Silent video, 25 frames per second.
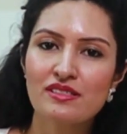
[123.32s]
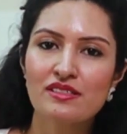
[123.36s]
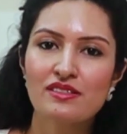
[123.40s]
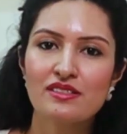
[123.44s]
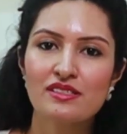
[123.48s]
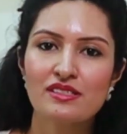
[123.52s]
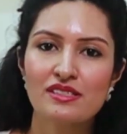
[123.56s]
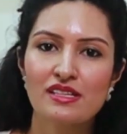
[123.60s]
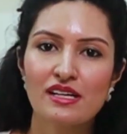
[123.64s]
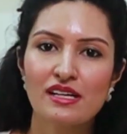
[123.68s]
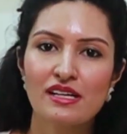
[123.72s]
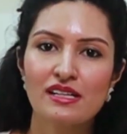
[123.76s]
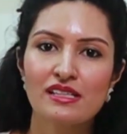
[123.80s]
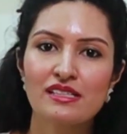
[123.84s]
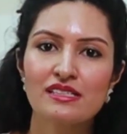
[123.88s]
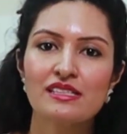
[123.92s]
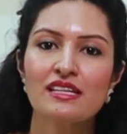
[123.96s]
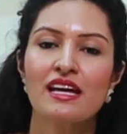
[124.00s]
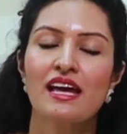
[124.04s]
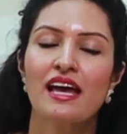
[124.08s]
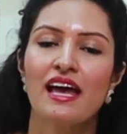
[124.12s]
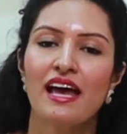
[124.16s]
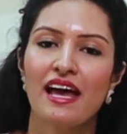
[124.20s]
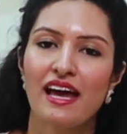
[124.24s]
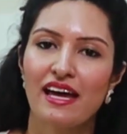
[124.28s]
the results
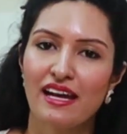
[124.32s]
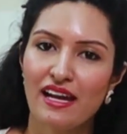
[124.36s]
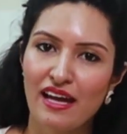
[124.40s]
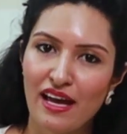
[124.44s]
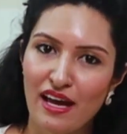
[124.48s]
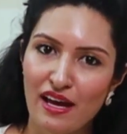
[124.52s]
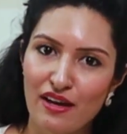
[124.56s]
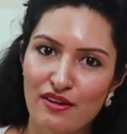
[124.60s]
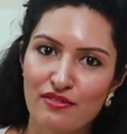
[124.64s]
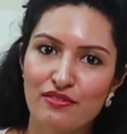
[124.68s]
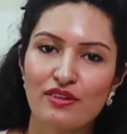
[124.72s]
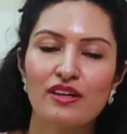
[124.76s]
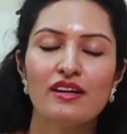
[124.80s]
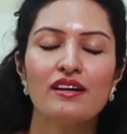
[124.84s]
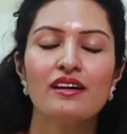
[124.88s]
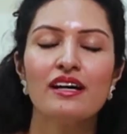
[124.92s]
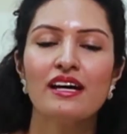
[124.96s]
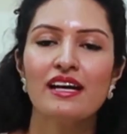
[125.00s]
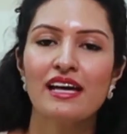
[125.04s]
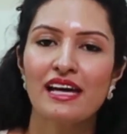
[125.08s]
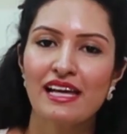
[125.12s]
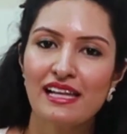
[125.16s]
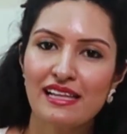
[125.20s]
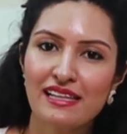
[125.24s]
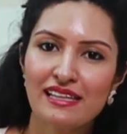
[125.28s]
and have a
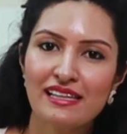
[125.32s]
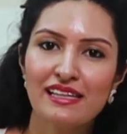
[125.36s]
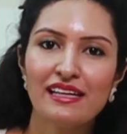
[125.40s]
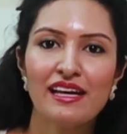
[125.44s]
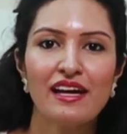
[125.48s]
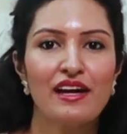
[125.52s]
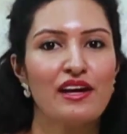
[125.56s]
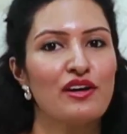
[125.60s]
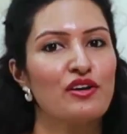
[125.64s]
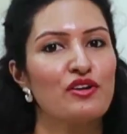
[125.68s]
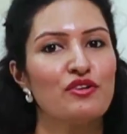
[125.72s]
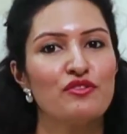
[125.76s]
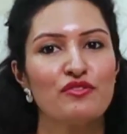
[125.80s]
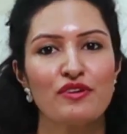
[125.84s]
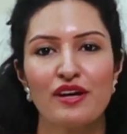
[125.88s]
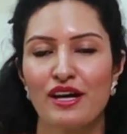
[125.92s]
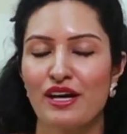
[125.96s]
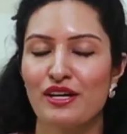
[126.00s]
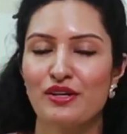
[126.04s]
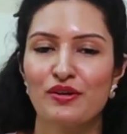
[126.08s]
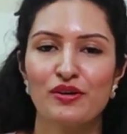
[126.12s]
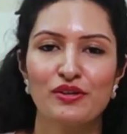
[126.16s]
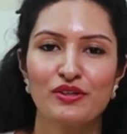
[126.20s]
healthy hair of head